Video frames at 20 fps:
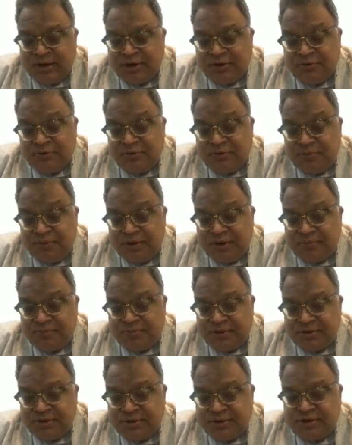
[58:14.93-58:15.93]
It could be a
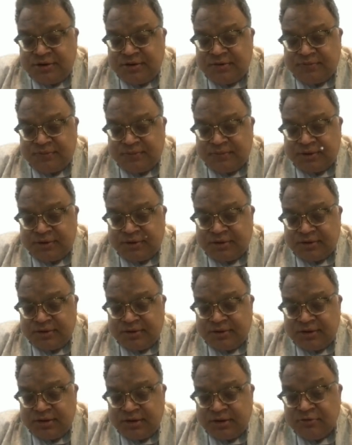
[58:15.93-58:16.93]
business
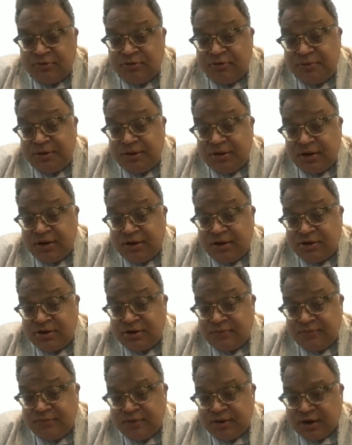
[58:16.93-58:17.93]
information. It could be the
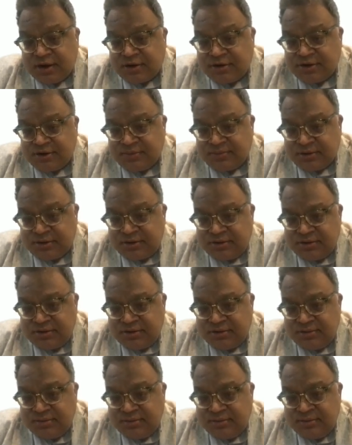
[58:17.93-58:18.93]
list of your customers.
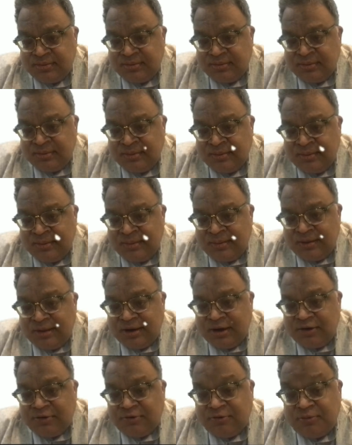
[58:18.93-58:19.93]

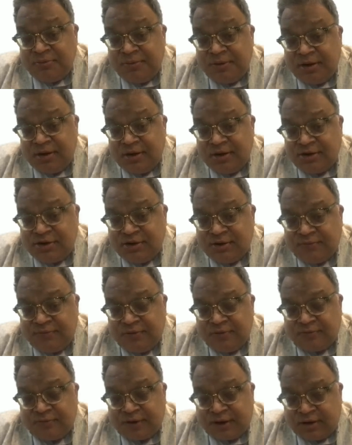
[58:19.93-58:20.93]
It could be the list of
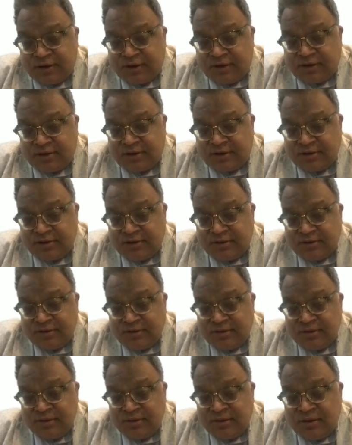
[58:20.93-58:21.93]
your vendors,
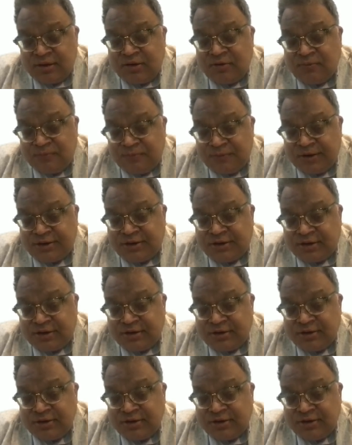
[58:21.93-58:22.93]

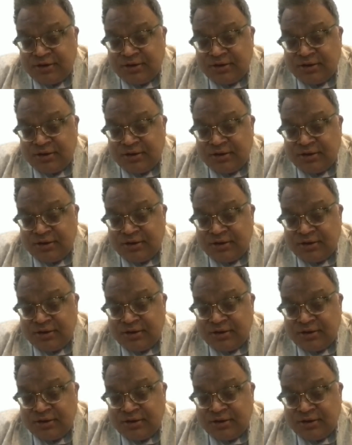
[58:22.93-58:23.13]
which